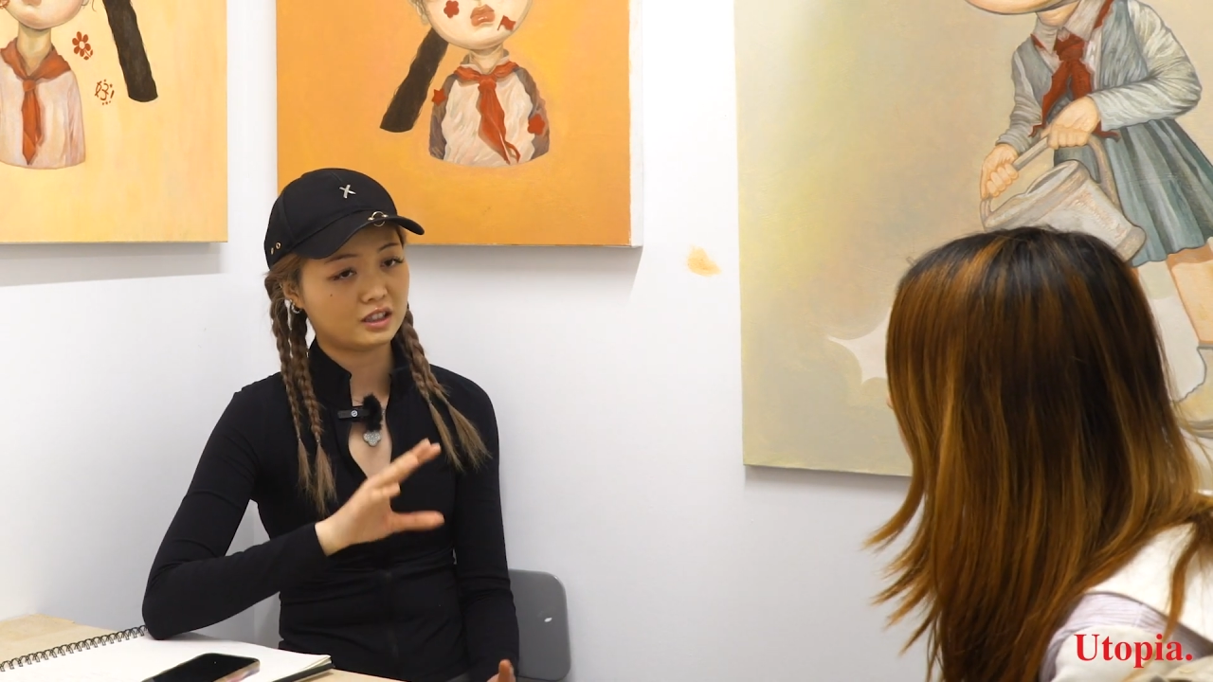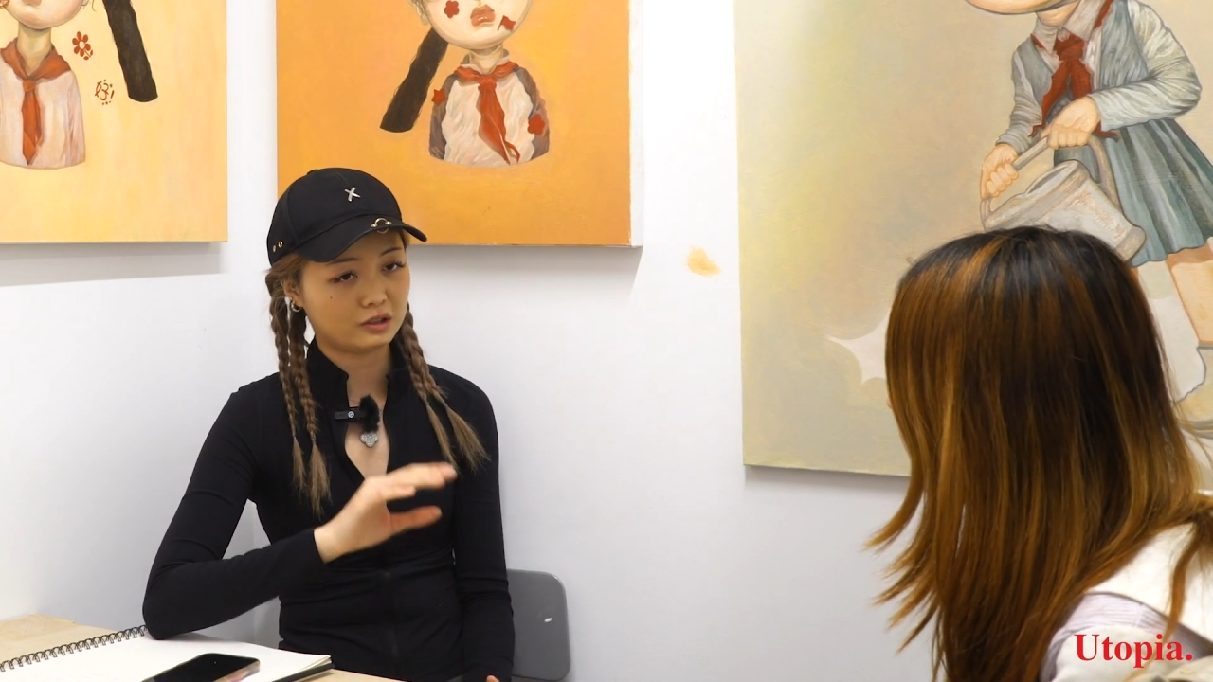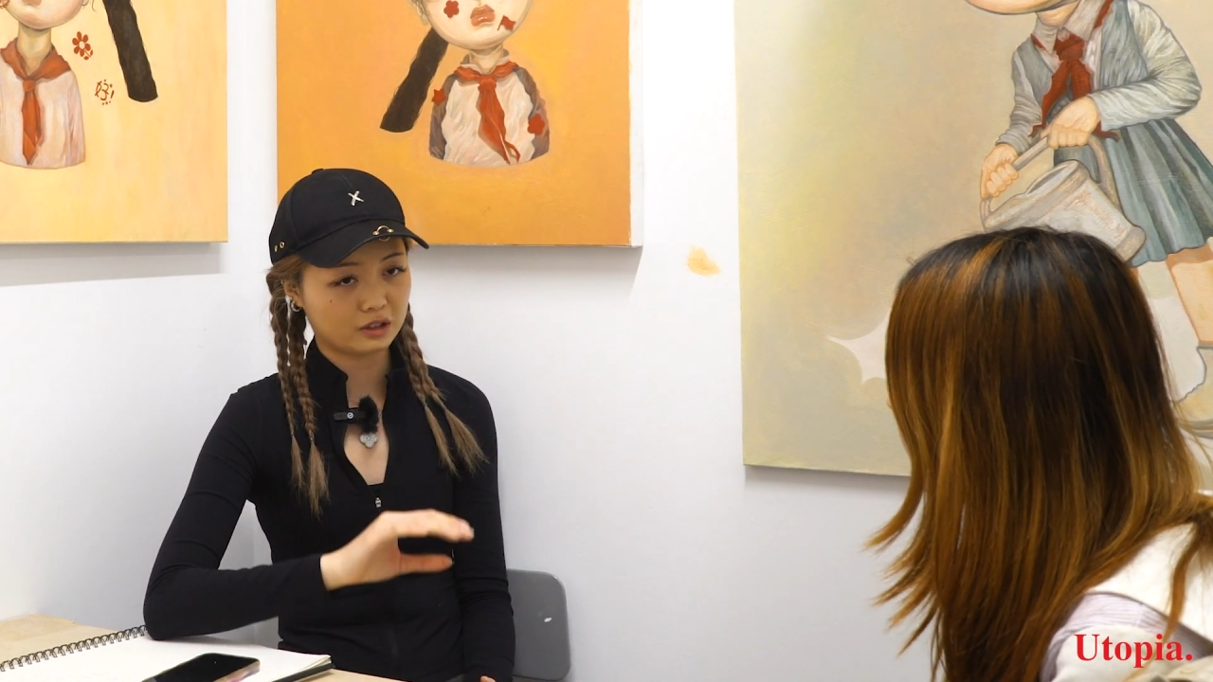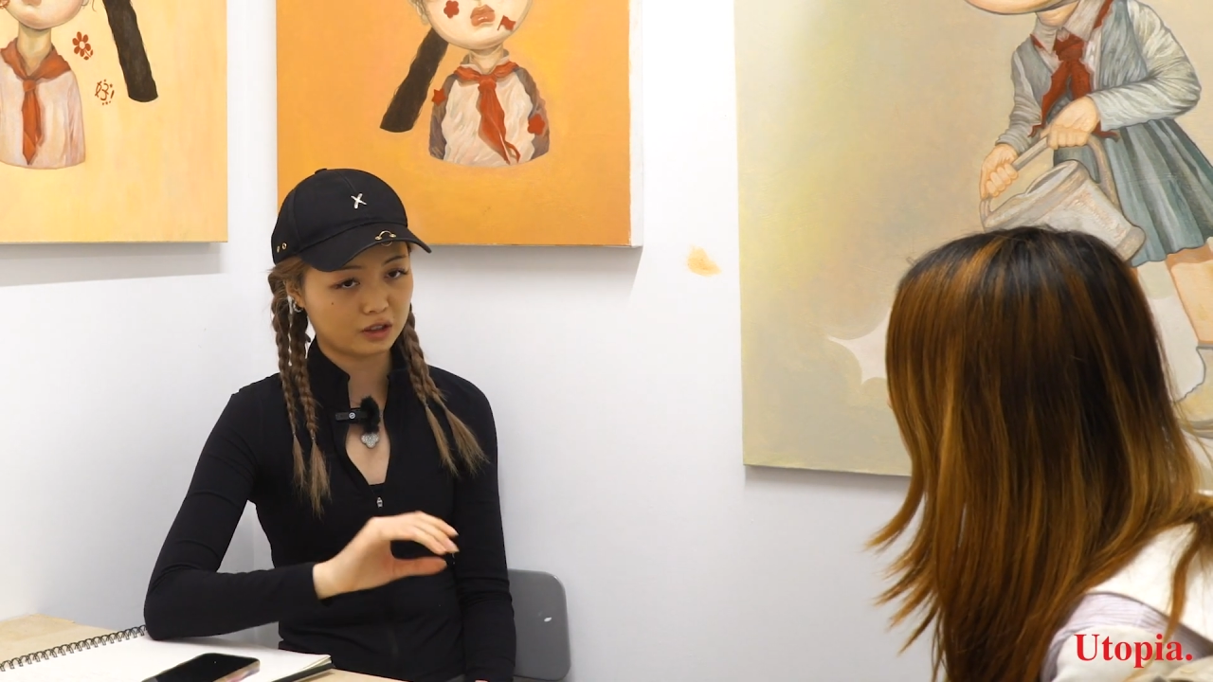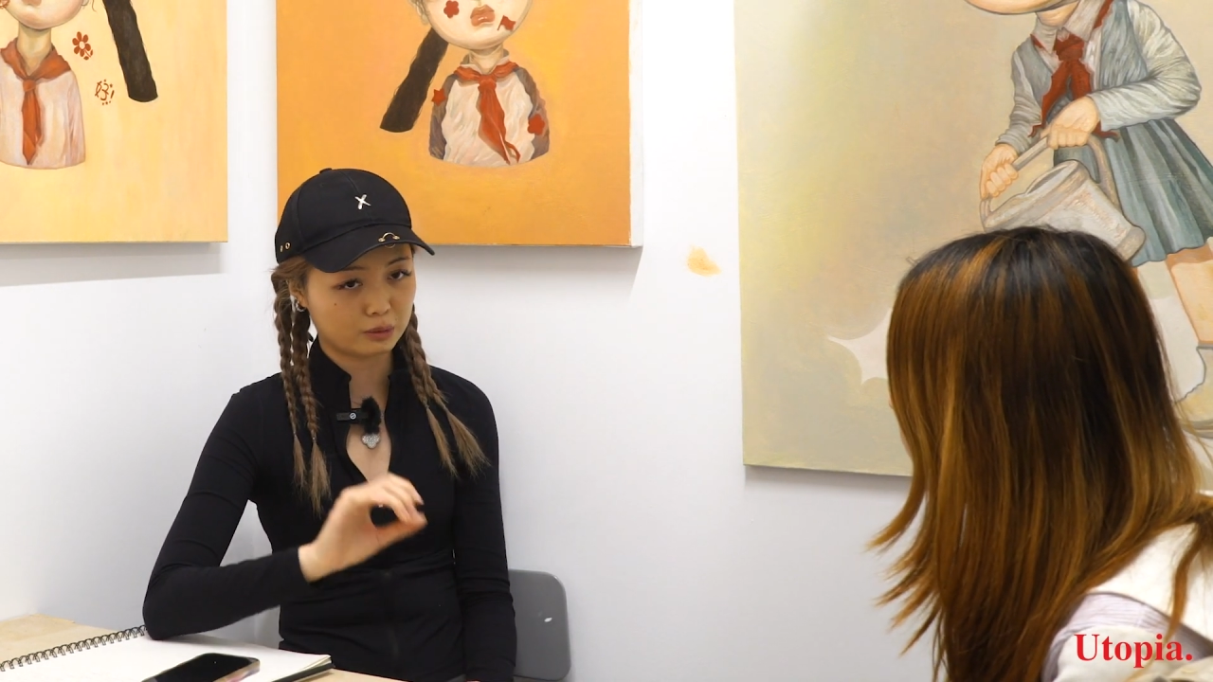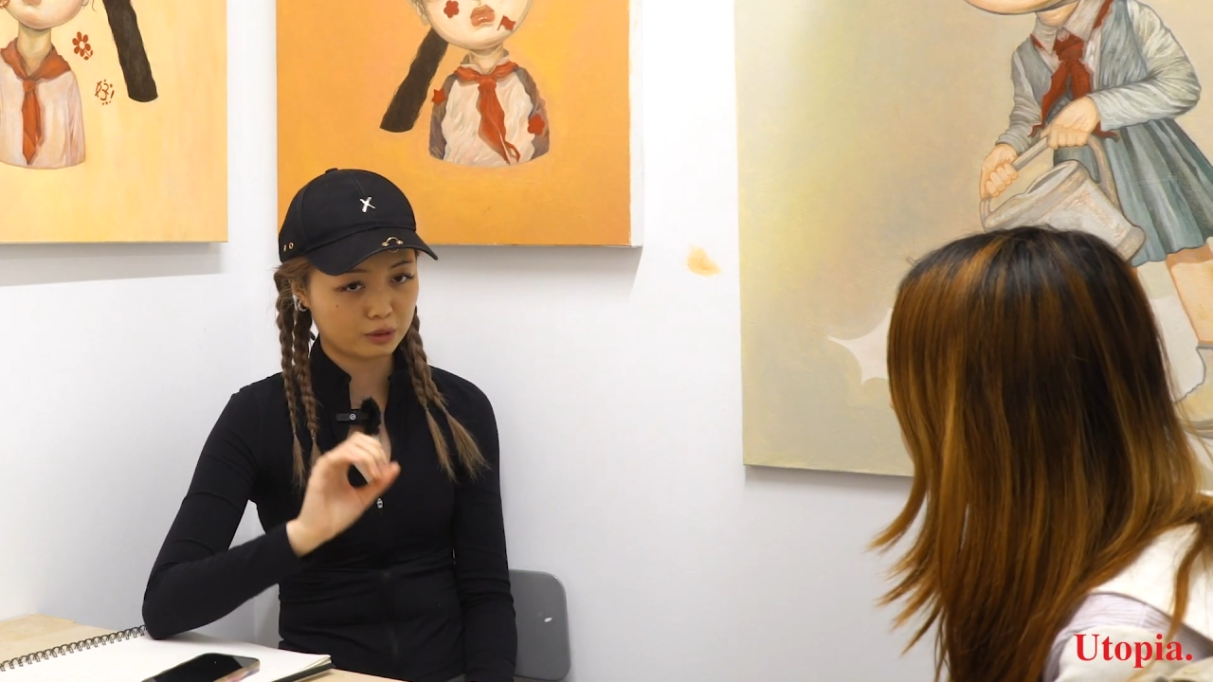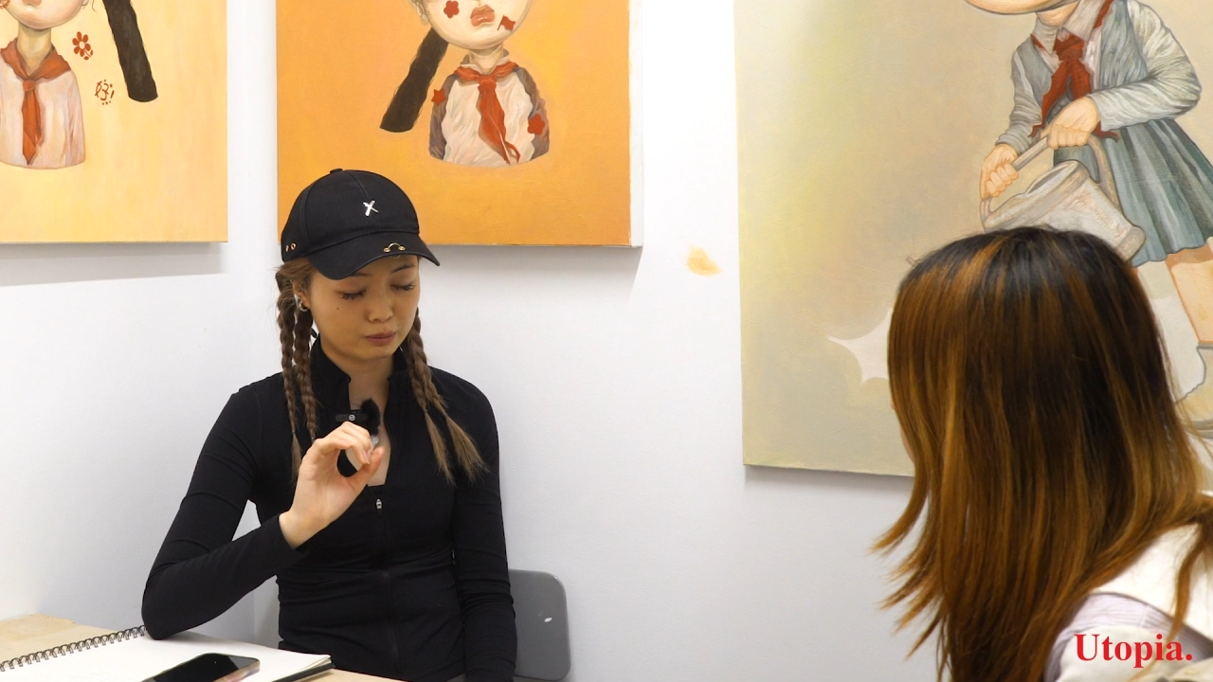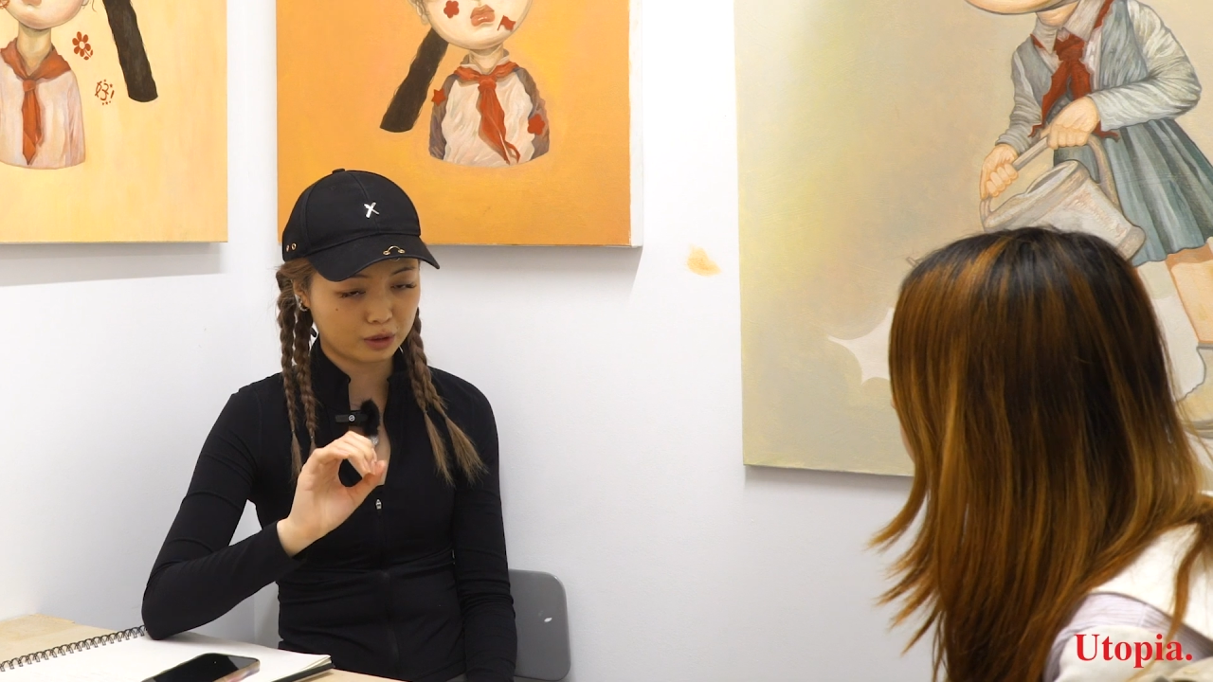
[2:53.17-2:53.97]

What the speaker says: that equilibrium